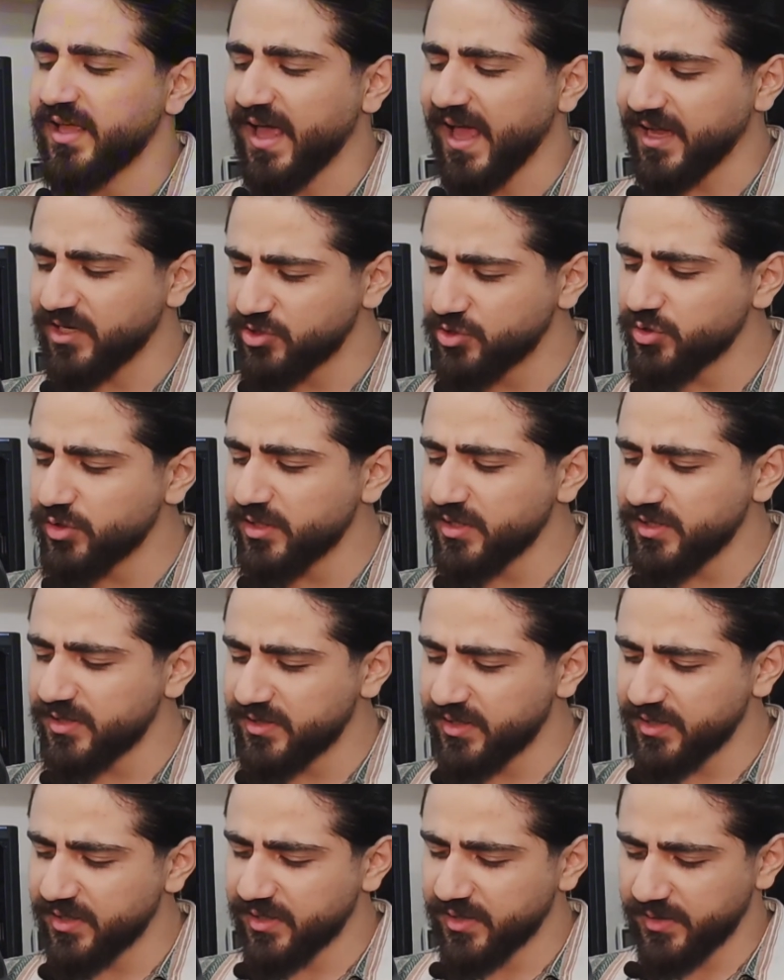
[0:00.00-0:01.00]
Actually,
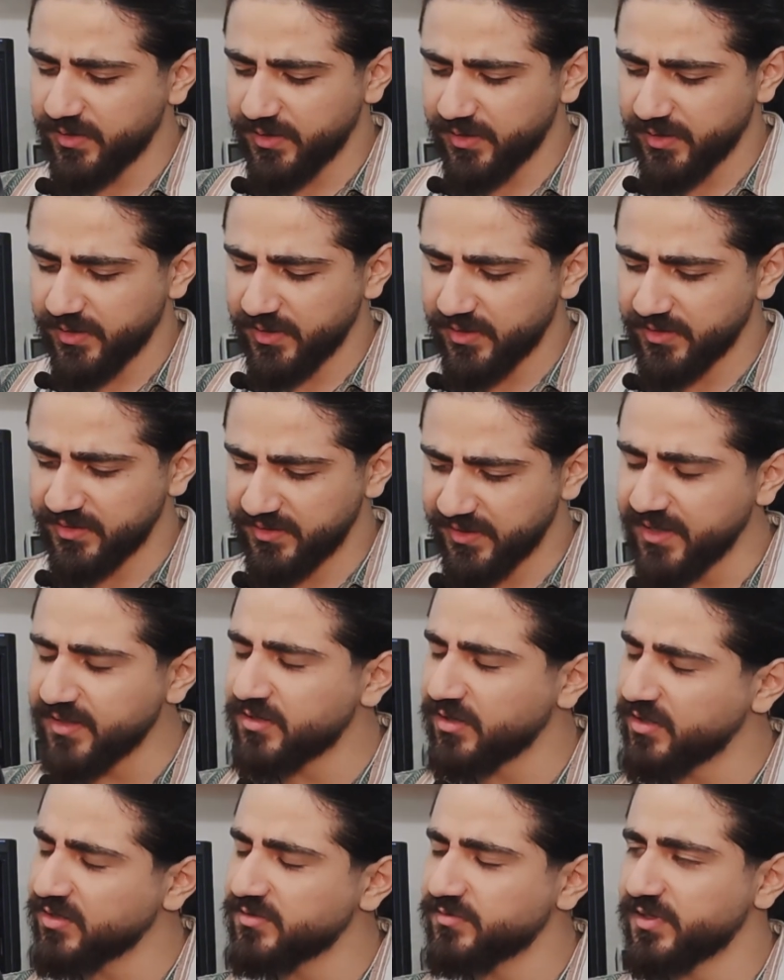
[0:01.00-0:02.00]
the
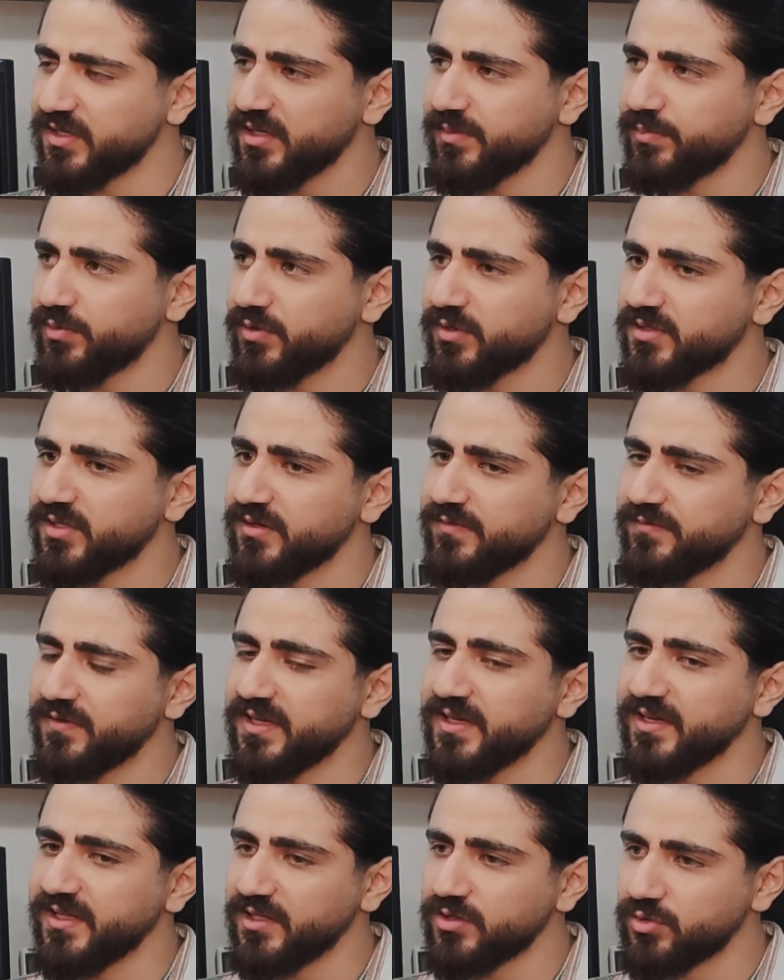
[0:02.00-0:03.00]
data is very important. We
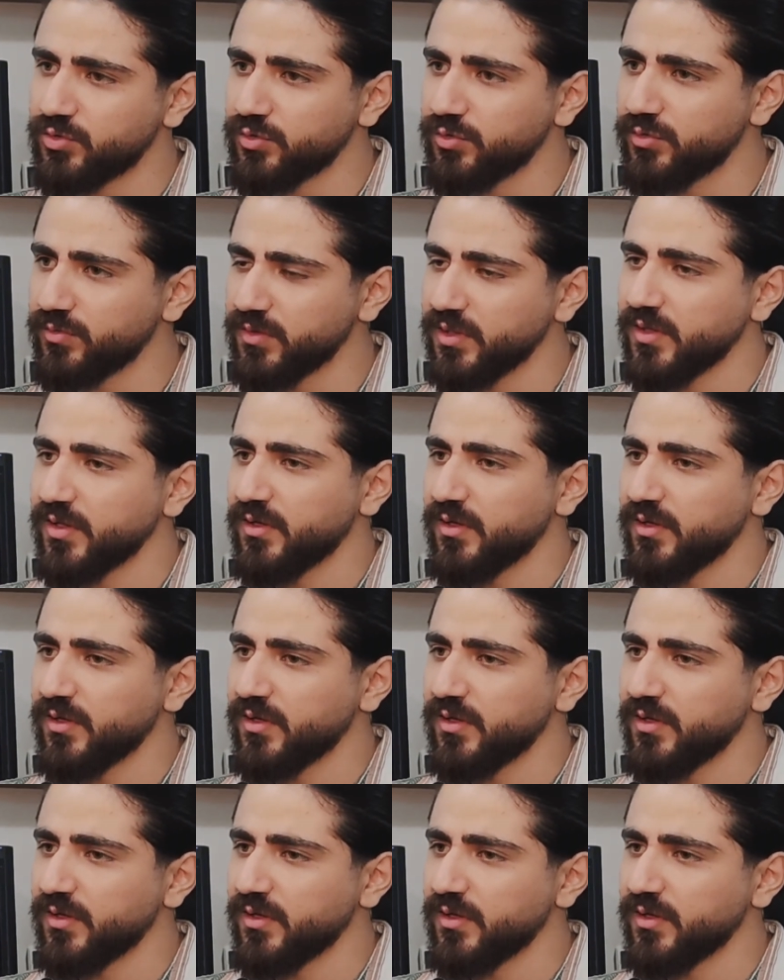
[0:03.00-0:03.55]
need to